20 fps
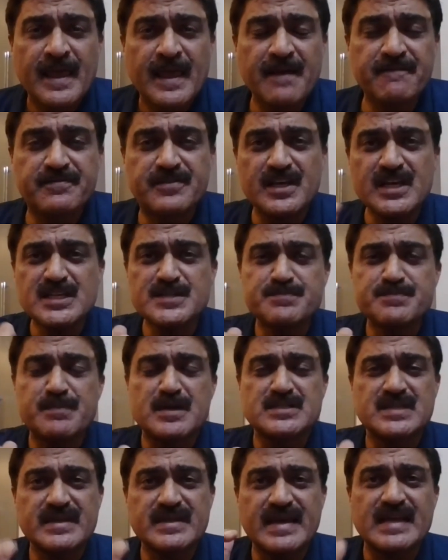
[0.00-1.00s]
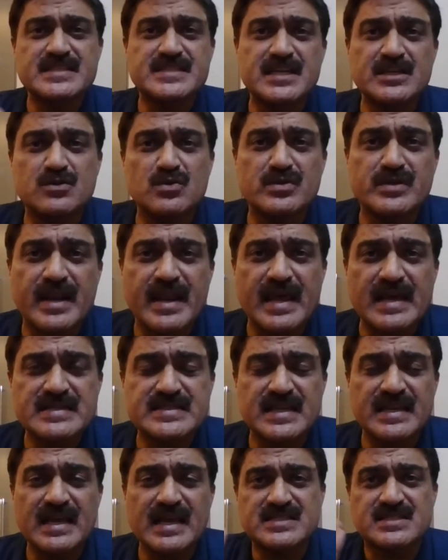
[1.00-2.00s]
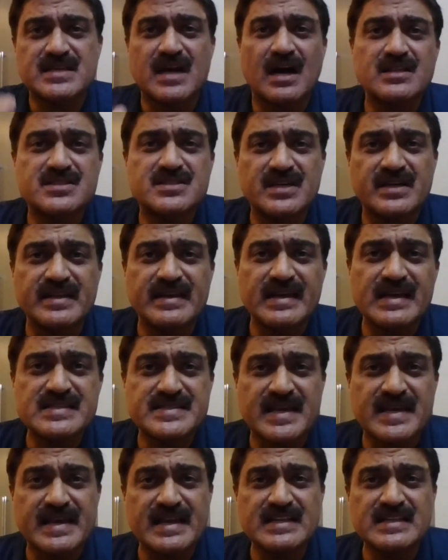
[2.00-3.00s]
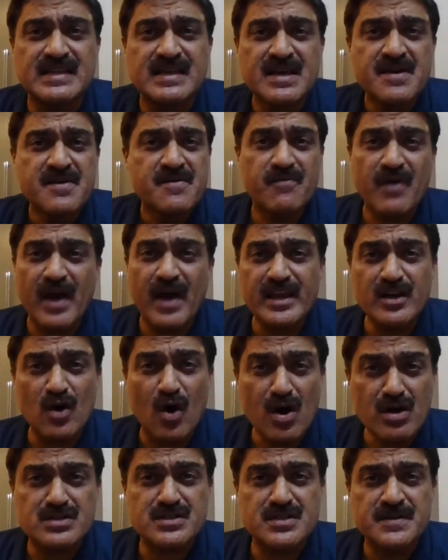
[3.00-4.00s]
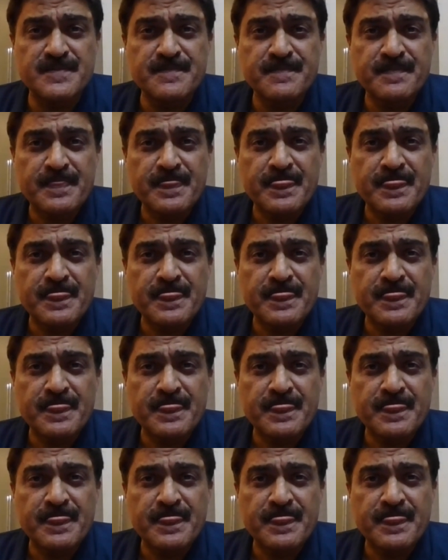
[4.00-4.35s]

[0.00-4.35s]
If this person gets into direction, he starts earning a second, why not?